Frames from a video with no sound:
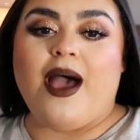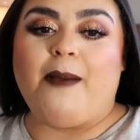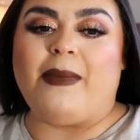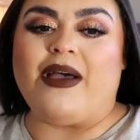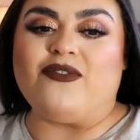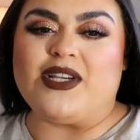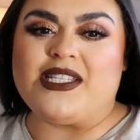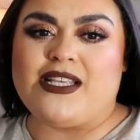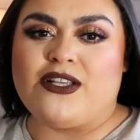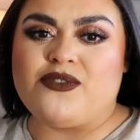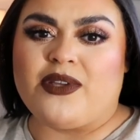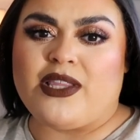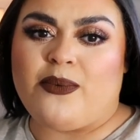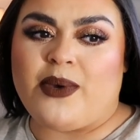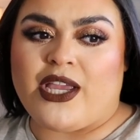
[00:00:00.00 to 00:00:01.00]
My voice sounds
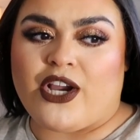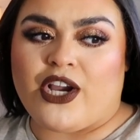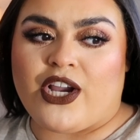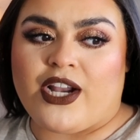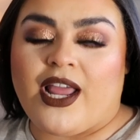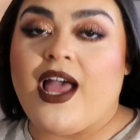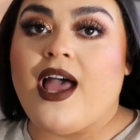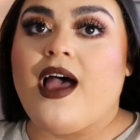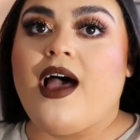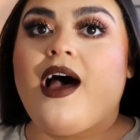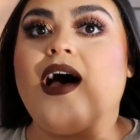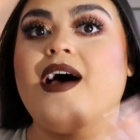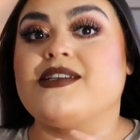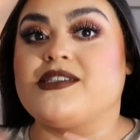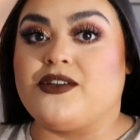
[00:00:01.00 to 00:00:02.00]
really weird.
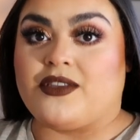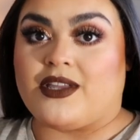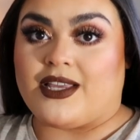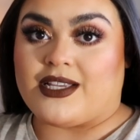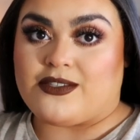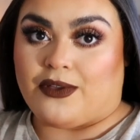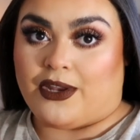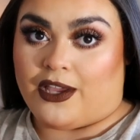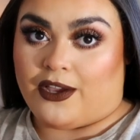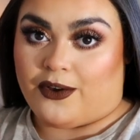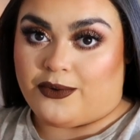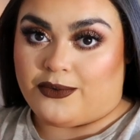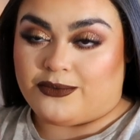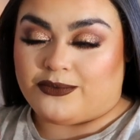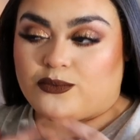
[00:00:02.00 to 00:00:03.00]
I'll see you in the next video.
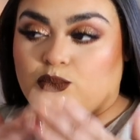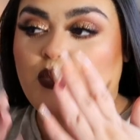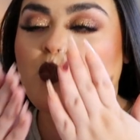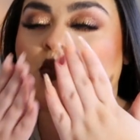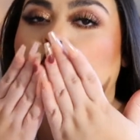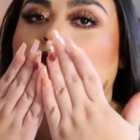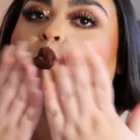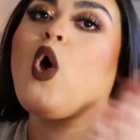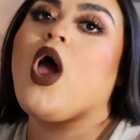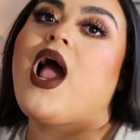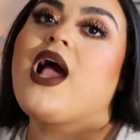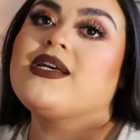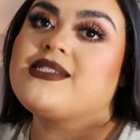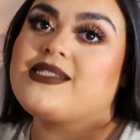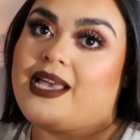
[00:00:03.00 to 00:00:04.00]

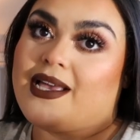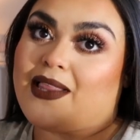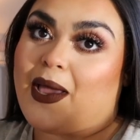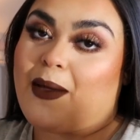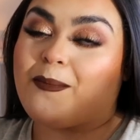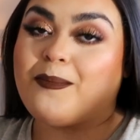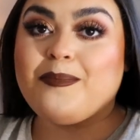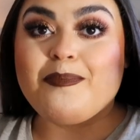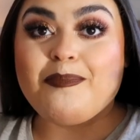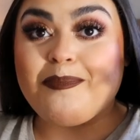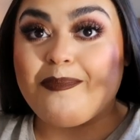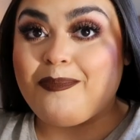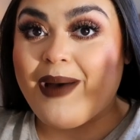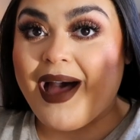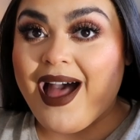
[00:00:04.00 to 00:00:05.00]
Stay
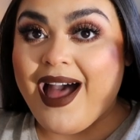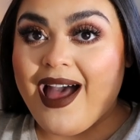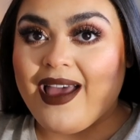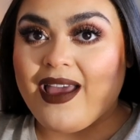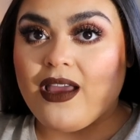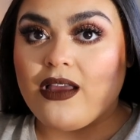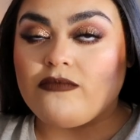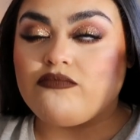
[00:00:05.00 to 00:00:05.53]
glam. Bye.